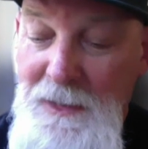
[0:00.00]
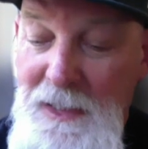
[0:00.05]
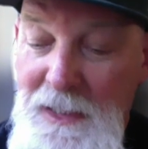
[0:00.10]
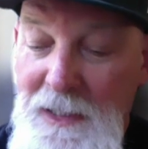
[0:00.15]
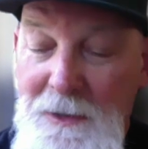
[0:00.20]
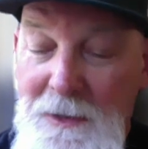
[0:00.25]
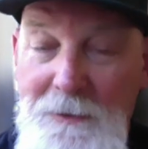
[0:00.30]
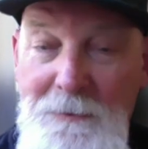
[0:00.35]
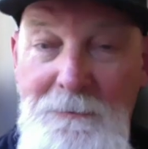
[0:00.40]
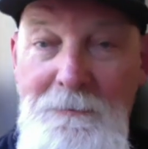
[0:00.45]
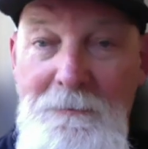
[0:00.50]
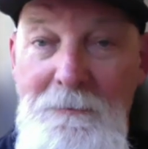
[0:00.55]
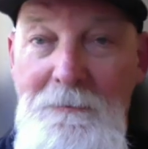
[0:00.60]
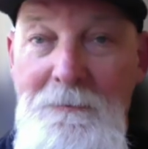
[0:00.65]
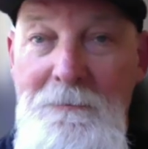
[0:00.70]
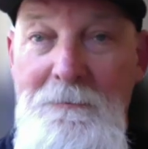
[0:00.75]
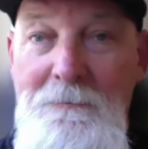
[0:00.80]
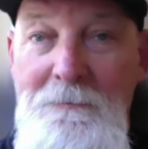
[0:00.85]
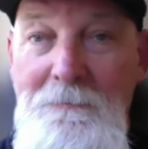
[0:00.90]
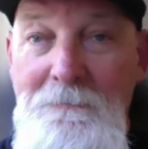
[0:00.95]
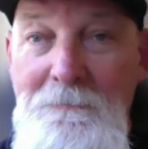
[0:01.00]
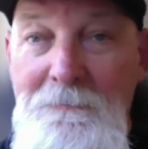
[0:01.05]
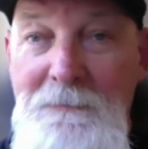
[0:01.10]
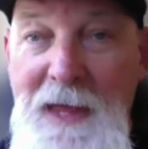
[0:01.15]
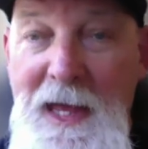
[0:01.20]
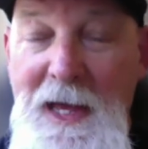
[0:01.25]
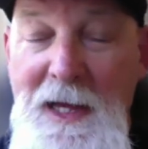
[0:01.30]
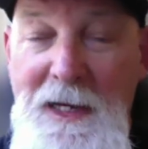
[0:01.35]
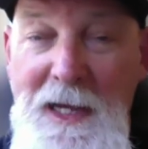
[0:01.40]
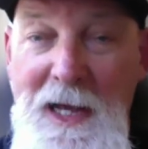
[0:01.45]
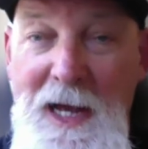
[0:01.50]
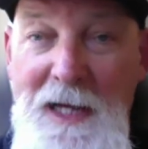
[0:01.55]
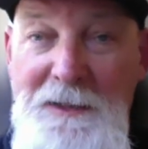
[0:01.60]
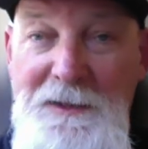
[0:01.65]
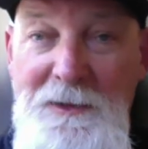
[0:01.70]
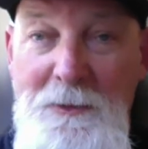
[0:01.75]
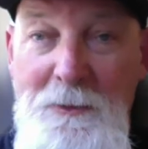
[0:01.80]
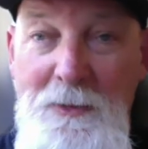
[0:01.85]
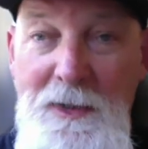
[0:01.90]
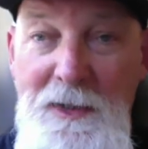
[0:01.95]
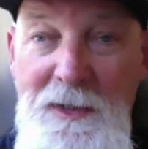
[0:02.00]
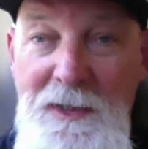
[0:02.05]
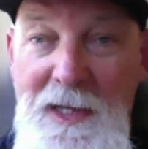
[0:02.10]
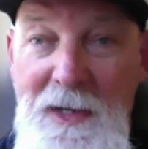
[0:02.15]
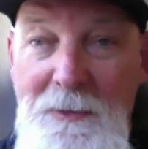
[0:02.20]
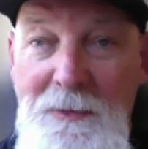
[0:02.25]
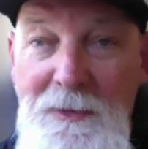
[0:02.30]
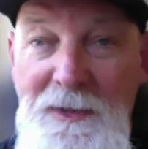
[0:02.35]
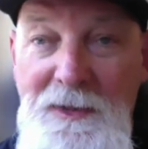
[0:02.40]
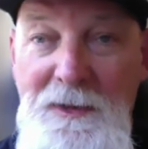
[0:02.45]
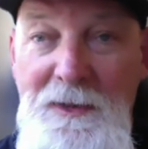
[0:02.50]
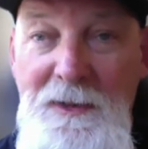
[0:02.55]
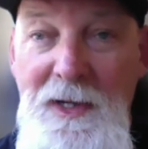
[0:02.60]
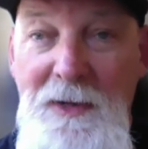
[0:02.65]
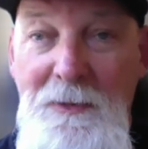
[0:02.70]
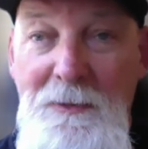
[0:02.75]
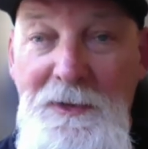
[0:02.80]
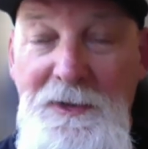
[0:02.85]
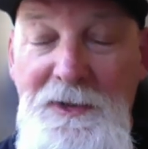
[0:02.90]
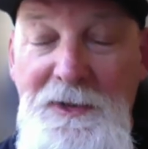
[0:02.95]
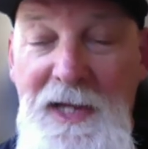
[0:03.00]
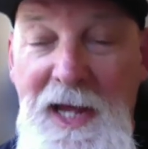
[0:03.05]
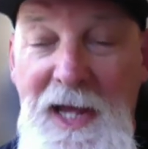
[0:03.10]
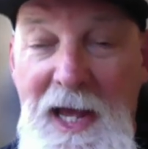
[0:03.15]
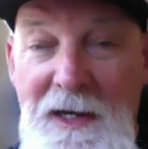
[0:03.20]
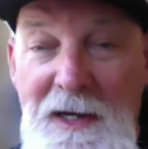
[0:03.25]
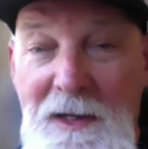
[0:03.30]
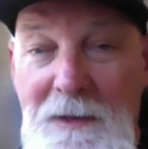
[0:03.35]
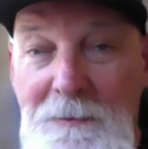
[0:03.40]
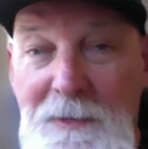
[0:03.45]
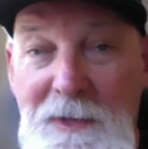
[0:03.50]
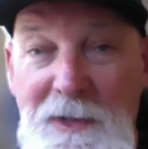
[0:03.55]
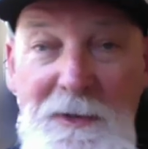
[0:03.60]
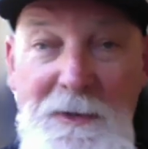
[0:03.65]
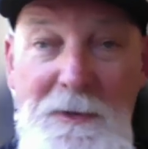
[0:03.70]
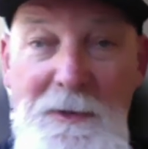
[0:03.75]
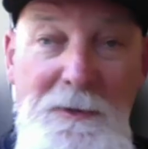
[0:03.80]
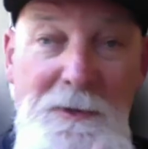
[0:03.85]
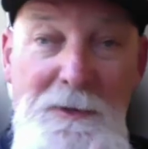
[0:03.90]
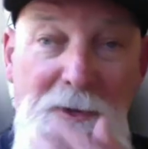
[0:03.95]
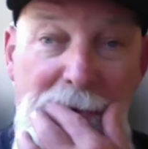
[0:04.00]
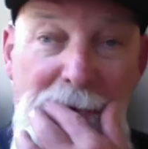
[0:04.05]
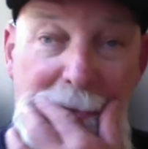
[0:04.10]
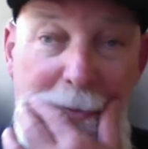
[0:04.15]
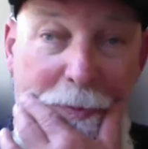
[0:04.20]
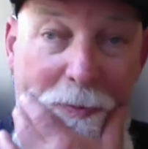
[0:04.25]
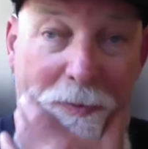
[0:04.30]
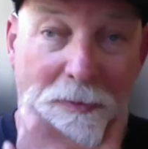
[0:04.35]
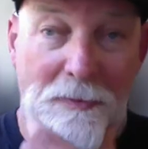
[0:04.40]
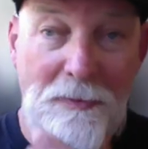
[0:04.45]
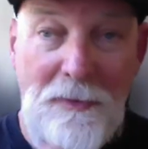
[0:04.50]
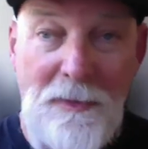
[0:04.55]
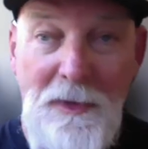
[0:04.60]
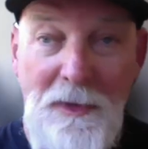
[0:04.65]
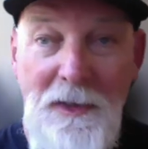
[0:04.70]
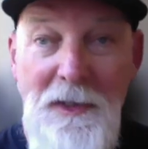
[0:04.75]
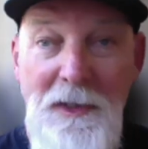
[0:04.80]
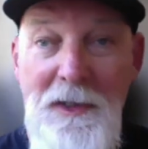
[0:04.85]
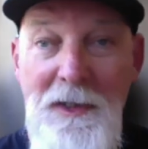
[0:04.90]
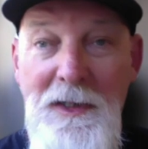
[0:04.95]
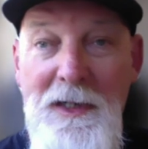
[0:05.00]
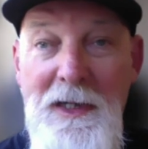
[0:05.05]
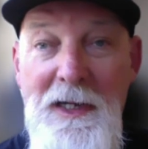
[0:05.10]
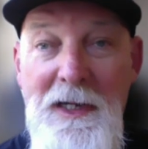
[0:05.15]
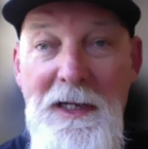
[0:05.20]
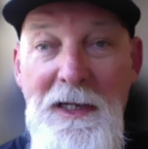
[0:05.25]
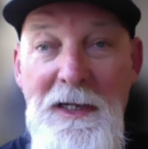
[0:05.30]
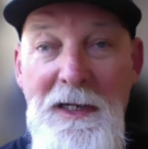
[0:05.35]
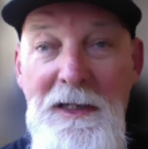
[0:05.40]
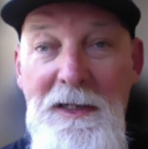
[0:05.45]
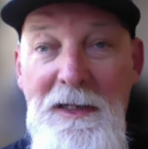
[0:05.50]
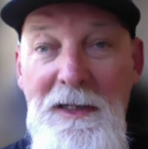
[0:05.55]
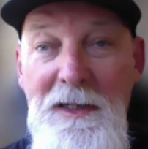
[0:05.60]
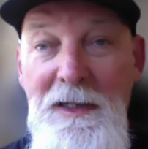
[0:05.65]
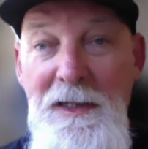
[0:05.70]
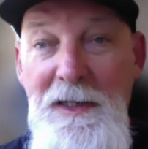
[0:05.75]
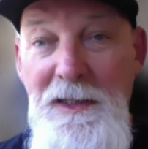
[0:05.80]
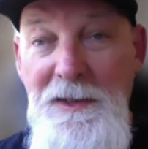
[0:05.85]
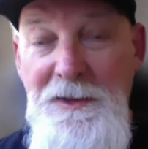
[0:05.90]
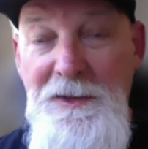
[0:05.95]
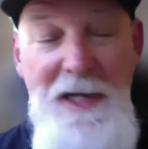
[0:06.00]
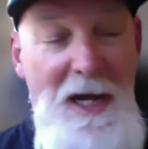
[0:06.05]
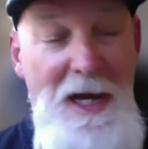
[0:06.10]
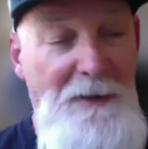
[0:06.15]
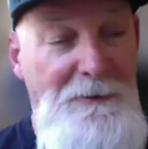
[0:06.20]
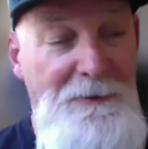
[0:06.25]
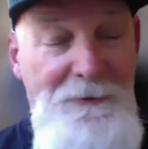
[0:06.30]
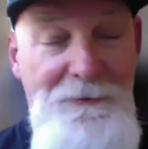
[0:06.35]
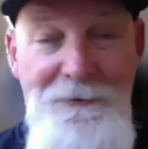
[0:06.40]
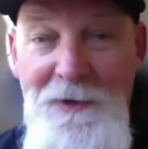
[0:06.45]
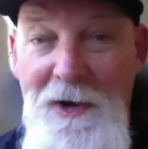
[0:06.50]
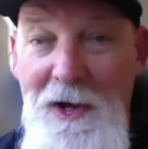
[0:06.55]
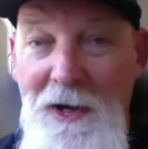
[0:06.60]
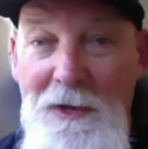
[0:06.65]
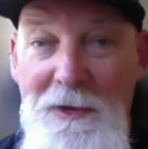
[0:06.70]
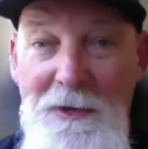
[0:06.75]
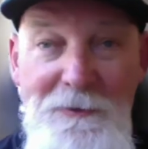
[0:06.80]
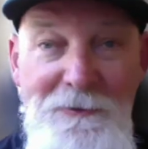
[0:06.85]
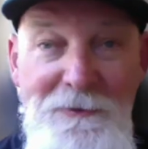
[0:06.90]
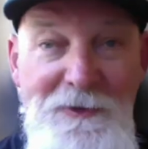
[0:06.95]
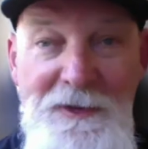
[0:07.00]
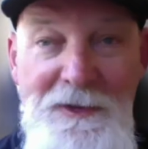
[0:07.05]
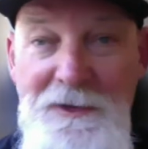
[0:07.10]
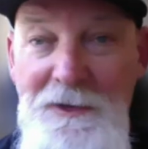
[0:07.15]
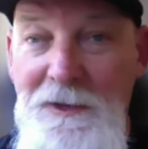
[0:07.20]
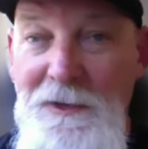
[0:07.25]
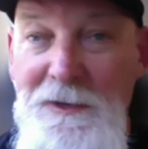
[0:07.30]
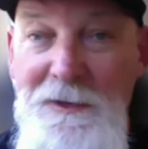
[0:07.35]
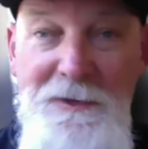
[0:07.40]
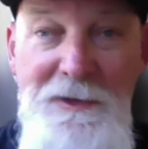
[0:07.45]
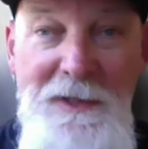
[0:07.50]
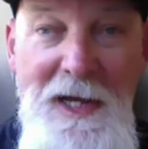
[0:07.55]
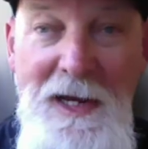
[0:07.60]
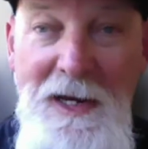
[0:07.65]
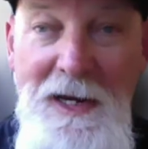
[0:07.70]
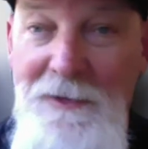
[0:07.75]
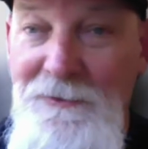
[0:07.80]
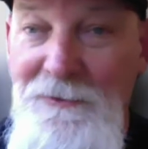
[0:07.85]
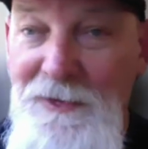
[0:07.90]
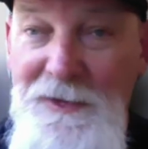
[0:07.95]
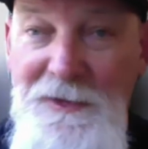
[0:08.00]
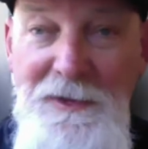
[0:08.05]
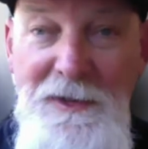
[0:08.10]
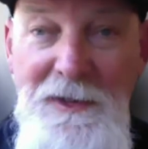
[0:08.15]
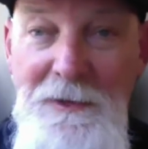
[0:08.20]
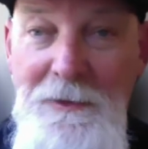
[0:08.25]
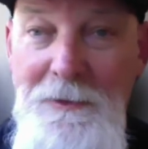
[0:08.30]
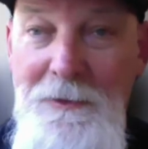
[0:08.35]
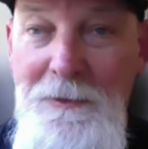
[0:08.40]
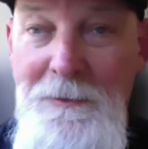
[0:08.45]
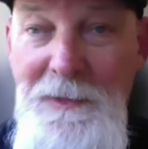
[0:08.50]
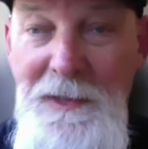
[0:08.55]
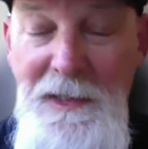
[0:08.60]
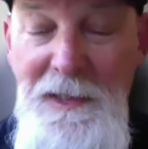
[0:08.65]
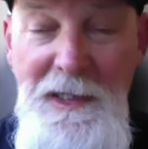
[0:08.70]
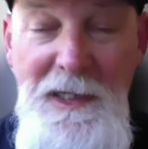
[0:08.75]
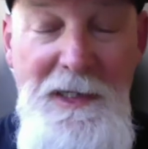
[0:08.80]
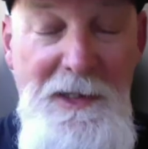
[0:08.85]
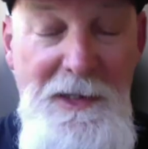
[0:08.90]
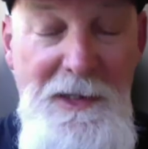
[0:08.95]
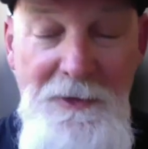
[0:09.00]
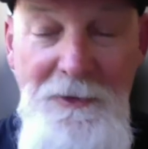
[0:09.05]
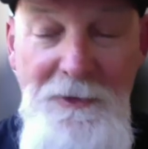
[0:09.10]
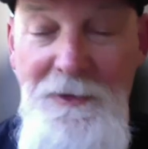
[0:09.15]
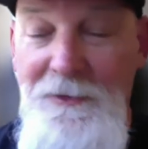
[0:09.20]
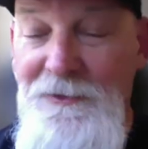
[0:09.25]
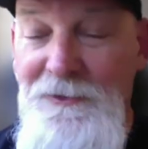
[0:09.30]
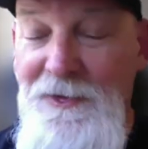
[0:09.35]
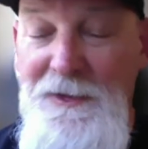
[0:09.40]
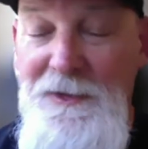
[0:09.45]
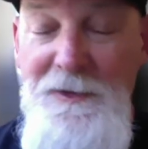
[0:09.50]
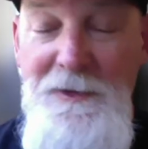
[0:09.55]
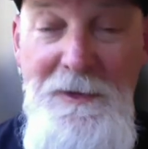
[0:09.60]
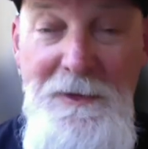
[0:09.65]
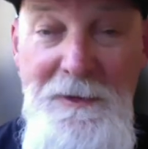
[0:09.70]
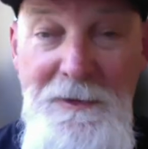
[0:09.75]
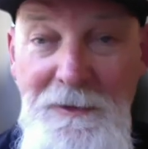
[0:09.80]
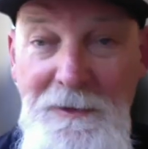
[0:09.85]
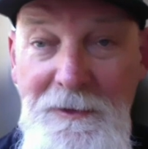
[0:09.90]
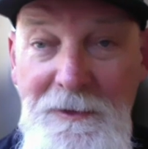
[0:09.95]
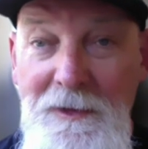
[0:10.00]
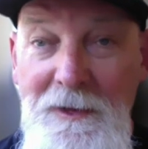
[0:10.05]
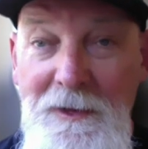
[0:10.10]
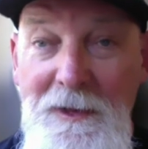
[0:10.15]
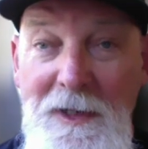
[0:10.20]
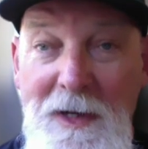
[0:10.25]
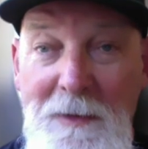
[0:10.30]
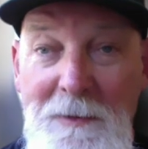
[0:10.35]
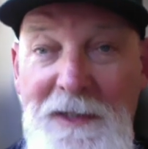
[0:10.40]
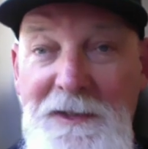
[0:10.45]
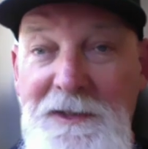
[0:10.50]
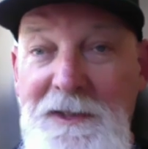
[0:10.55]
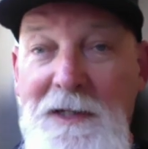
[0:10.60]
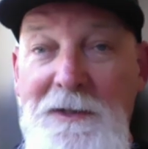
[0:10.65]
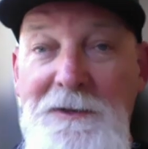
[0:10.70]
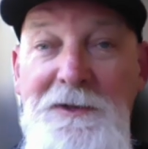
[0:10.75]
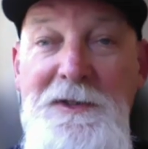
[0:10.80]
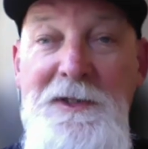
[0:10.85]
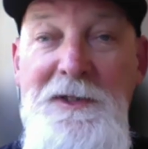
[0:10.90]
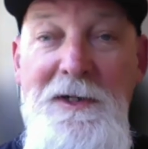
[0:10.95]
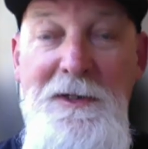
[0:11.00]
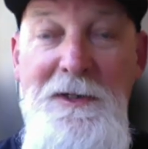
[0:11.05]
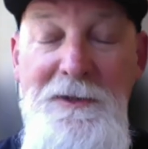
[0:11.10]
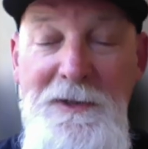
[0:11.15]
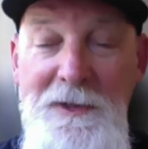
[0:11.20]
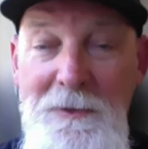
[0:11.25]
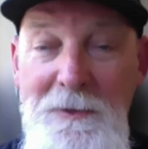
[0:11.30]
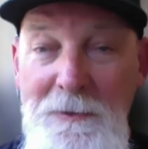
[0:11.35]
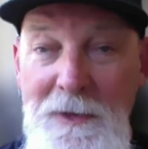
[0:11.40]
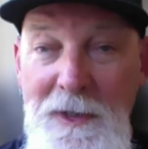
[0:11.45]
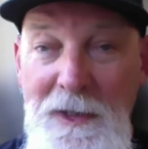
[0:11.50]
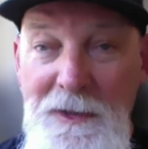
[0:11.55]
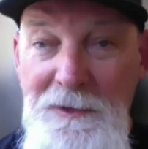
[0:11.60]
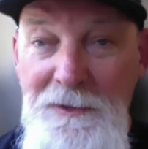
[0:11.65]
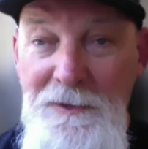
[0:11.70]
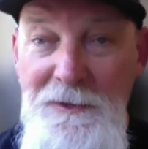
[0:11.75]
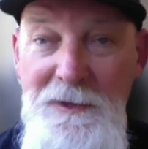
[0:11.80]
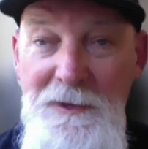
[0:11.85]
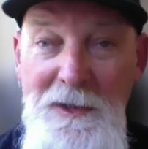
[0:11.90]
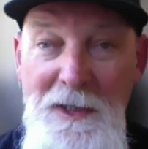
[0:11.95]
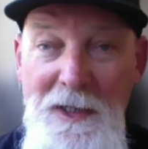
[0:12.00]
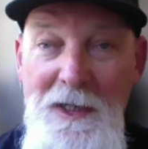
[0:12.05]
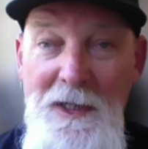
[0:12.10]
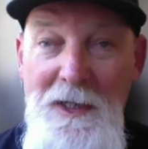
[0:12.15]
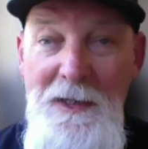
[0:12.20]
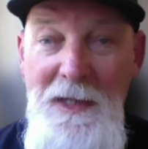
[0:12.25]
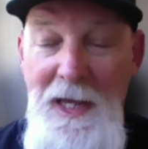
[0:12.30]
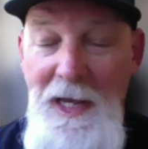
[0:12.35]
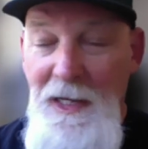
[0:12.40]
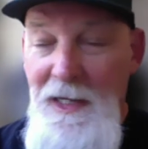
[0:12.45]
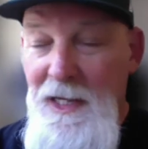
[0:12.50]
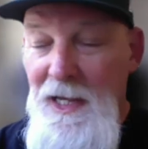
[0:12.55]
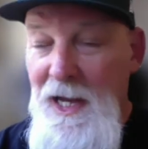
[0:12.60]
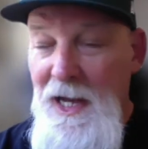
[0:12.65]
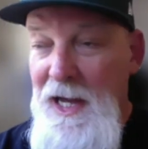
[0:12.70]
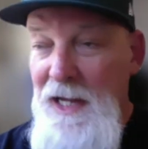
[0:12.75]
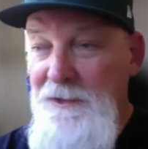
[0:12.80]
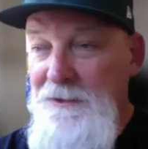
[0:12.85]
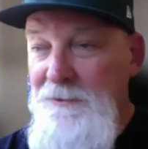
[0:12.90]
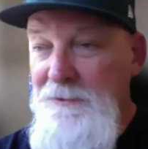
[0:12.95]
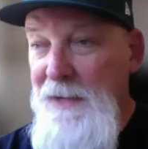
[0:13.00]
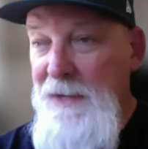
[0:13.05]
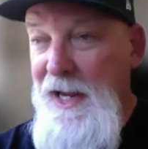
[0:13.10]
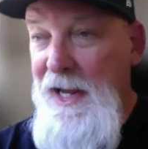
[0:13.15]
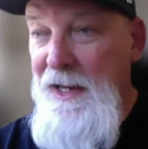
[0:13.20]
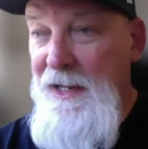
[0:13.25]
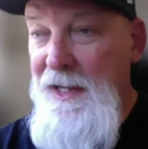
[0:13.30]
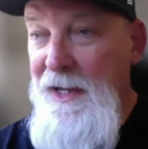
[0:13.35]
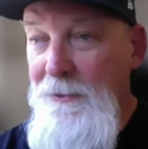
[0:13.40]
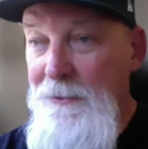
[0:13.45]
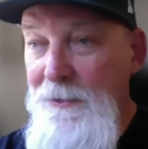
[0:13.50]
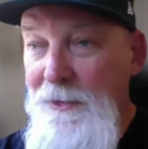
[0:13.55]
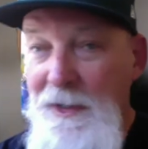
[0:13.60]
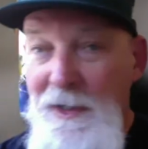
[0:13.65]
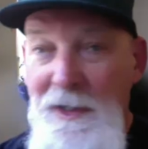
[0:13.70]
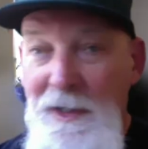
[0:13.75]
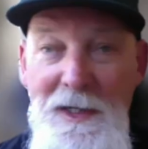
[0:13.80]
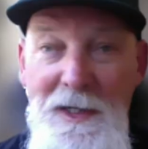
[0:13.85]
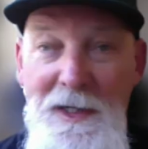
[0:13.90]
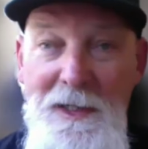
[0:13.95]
you know, they had guys that were stand-up dudes, and these guys would follow their visitors out of the visiting room and kill their visitors. And that's how serious it was. They had guys, man, that would